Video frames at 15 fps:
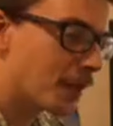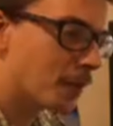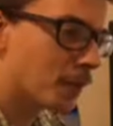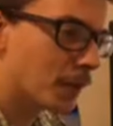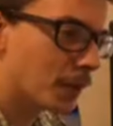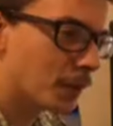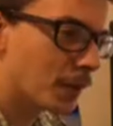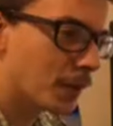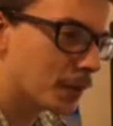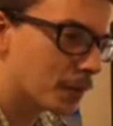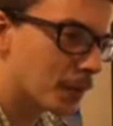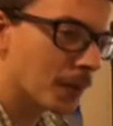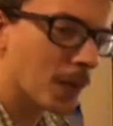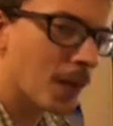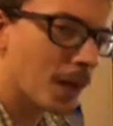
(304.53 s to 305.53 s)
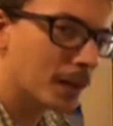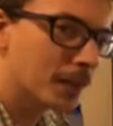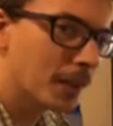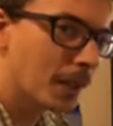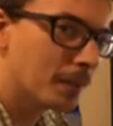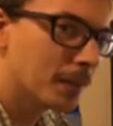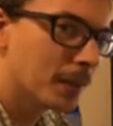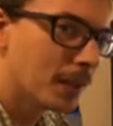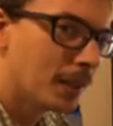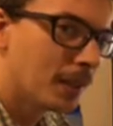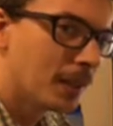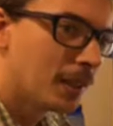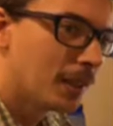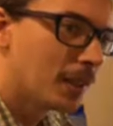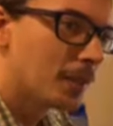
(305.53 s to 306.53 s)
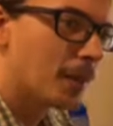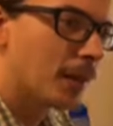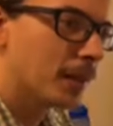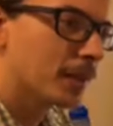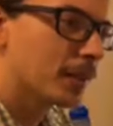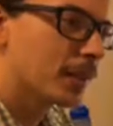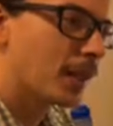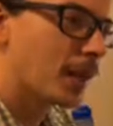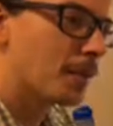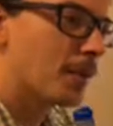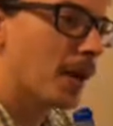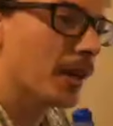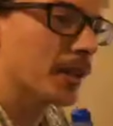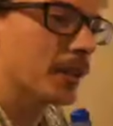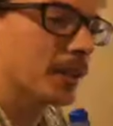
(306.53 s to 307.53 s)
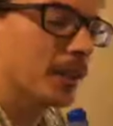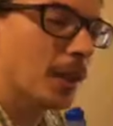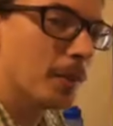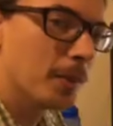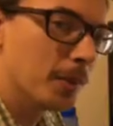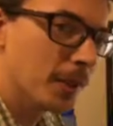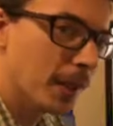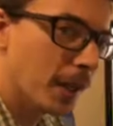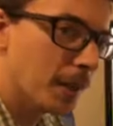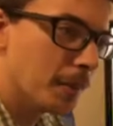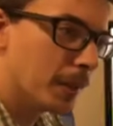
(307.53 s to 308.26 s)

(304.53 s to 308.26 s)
breathe well because we're locked up. But chiropractic can help you there.